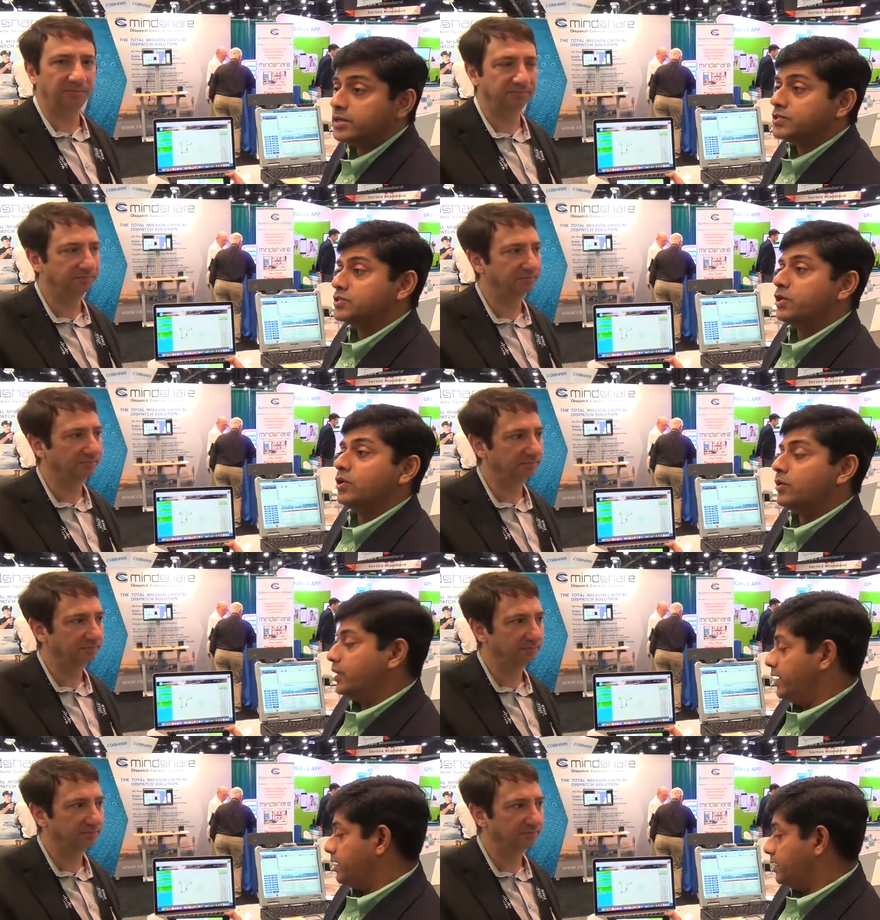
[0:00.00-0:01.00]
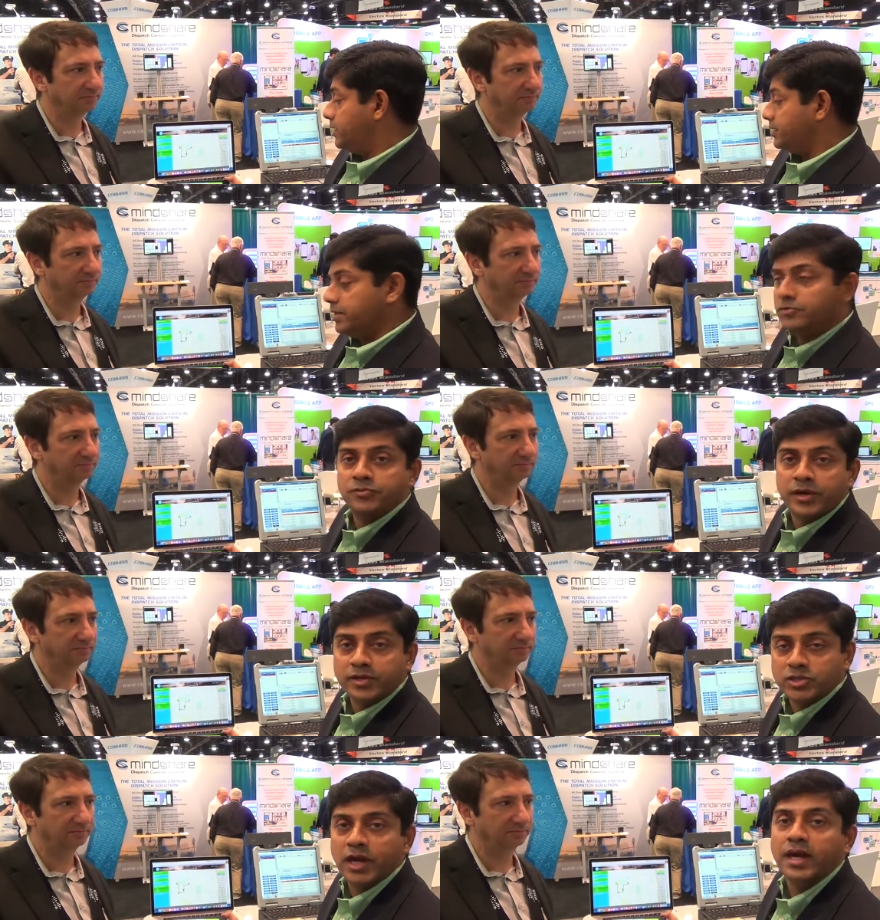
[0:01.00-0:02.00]
Speaker 1: So uh, if
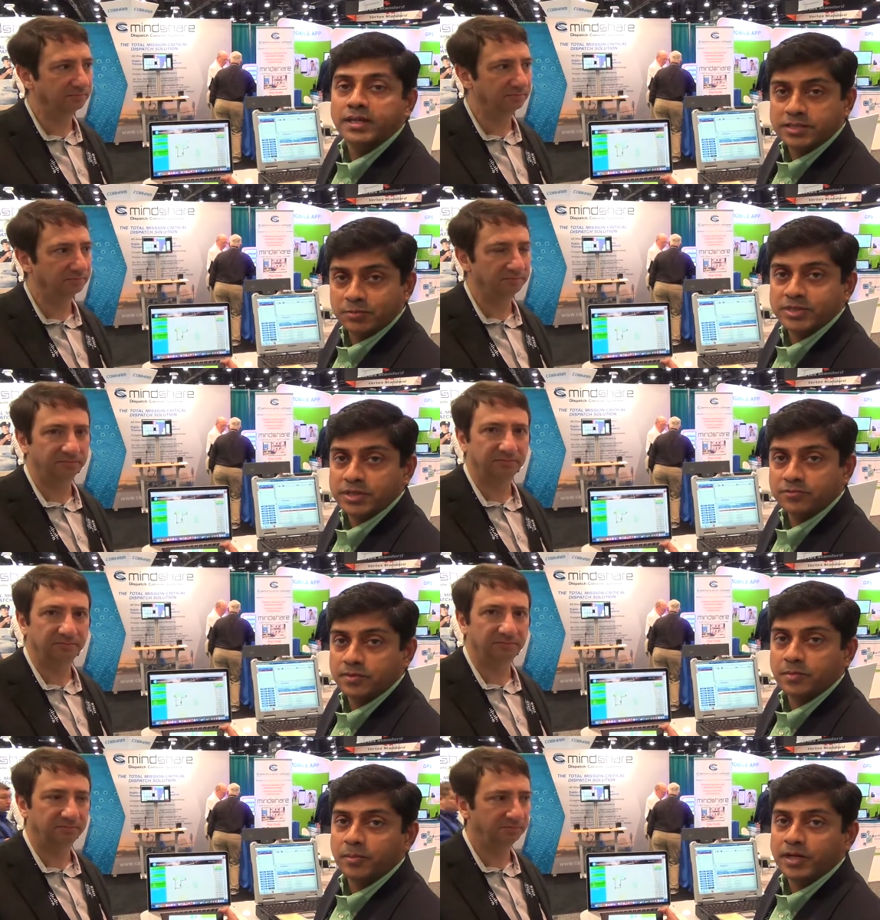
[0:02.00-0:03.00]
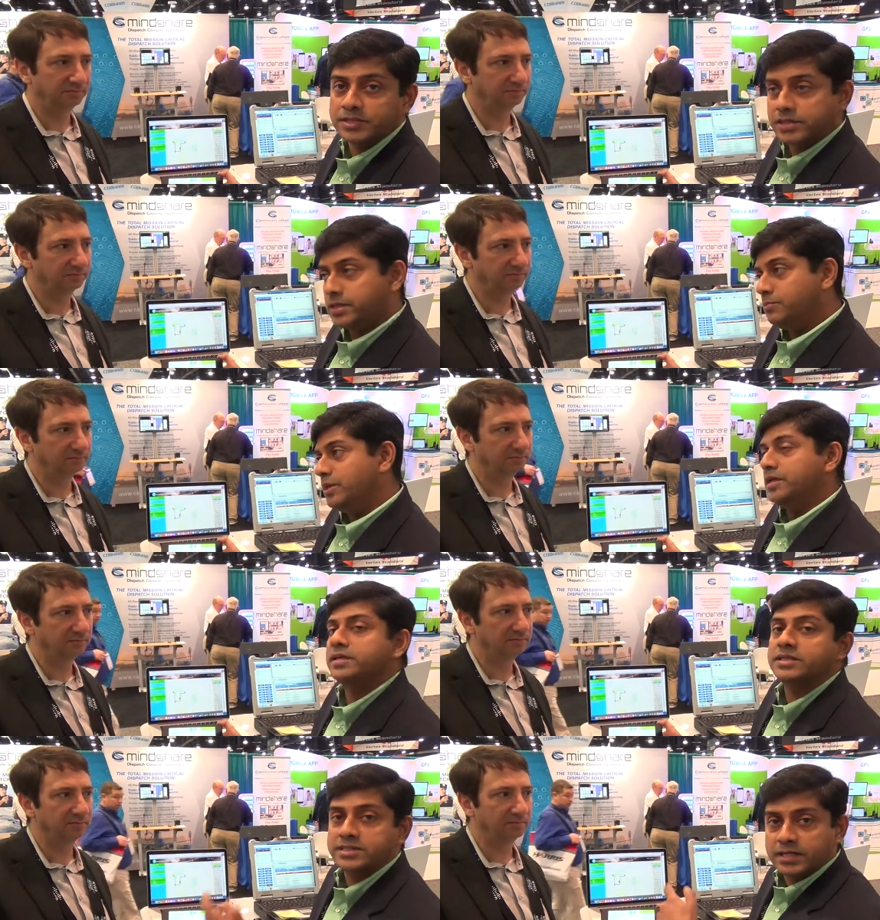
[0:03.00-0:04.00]
their child is missing from the bus, it
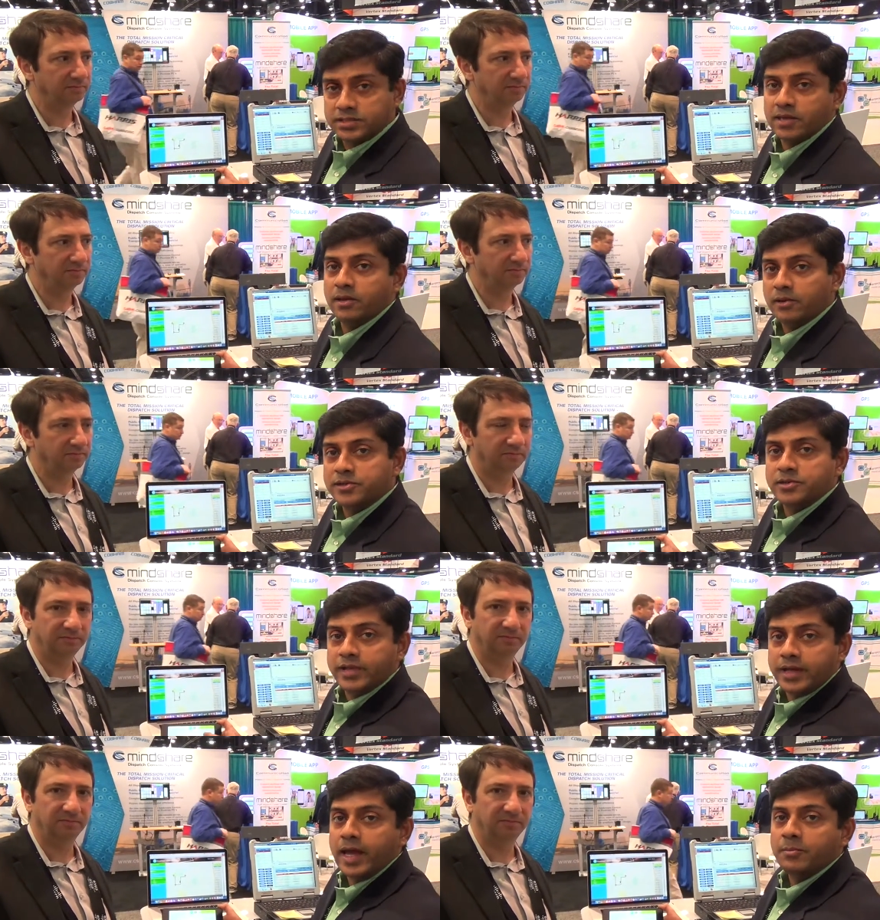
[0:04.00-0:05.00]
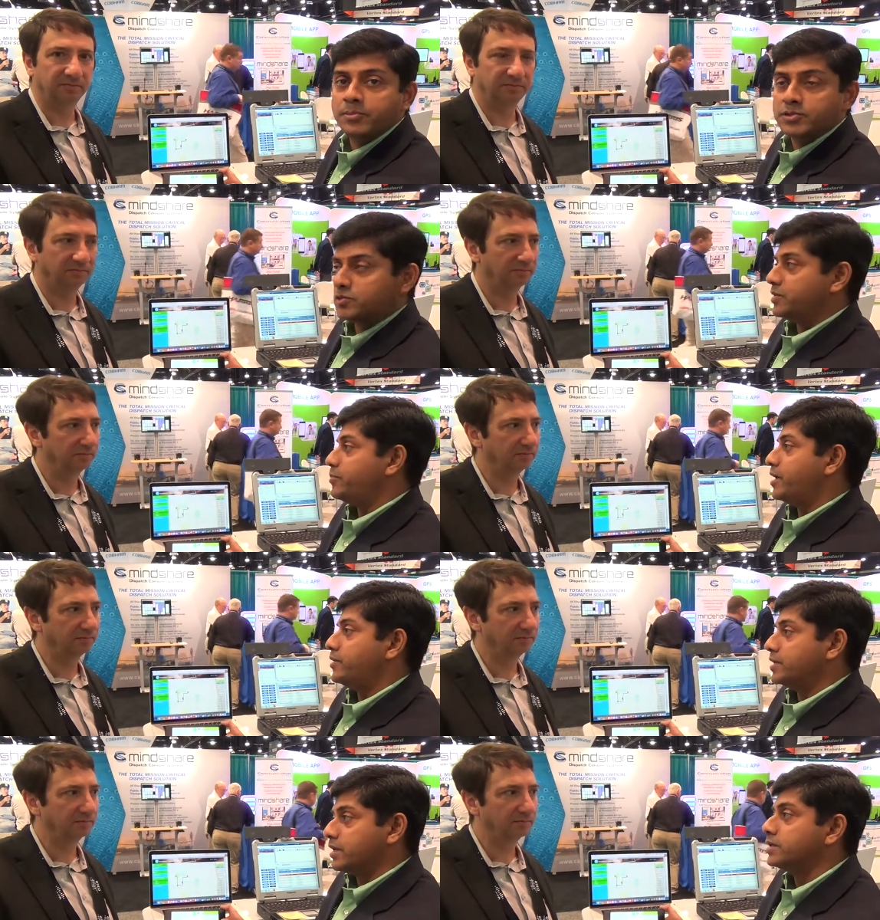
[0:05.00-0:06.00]
immediately sends an alert to that app, so the
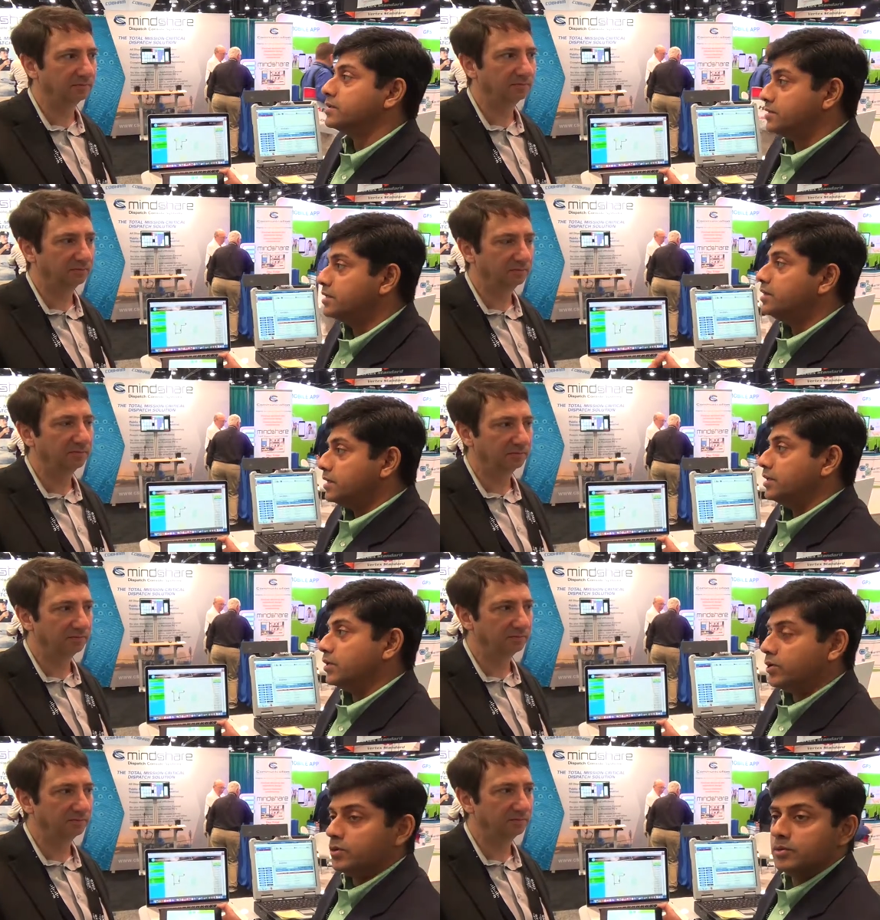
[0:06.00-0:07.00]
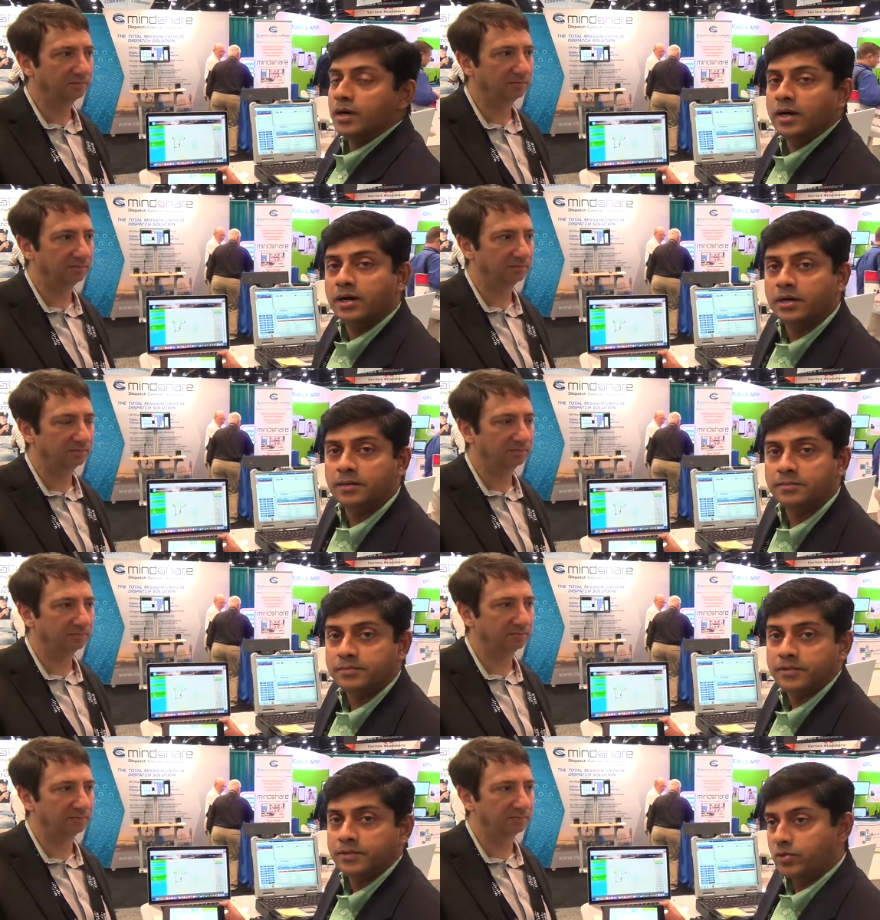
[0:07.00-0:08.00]
parent can, you know
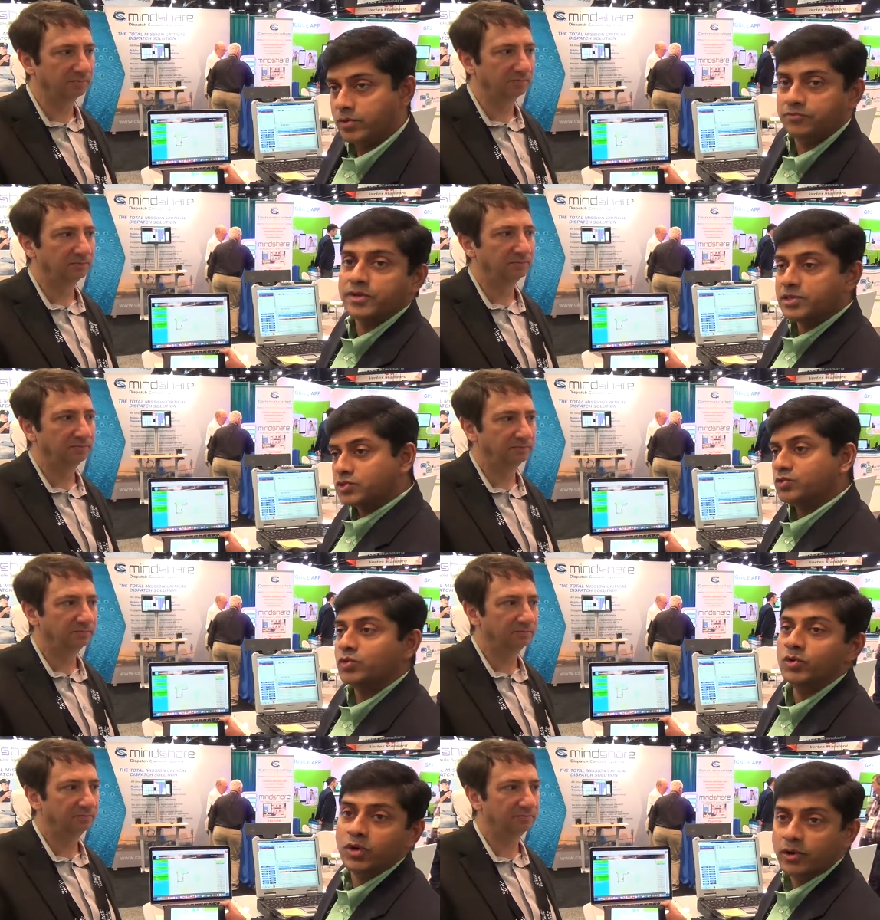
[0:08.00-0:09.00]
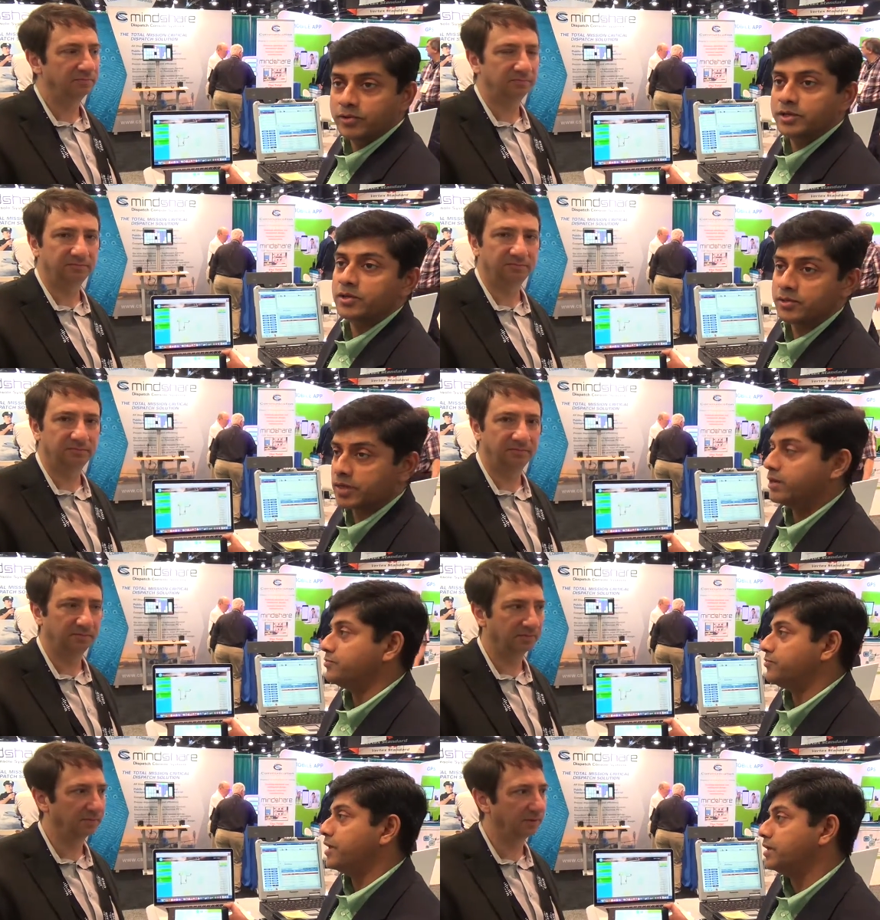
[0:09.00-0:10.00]
notify the school or you know kind
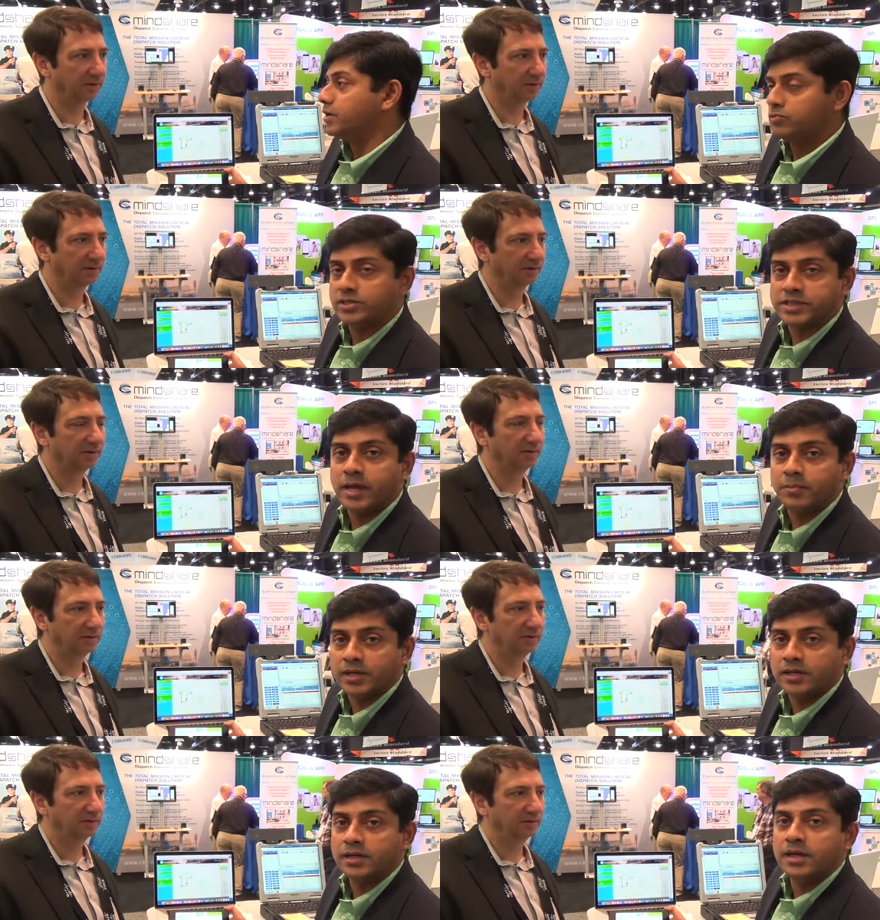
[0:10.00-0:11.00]
of find out what's happening.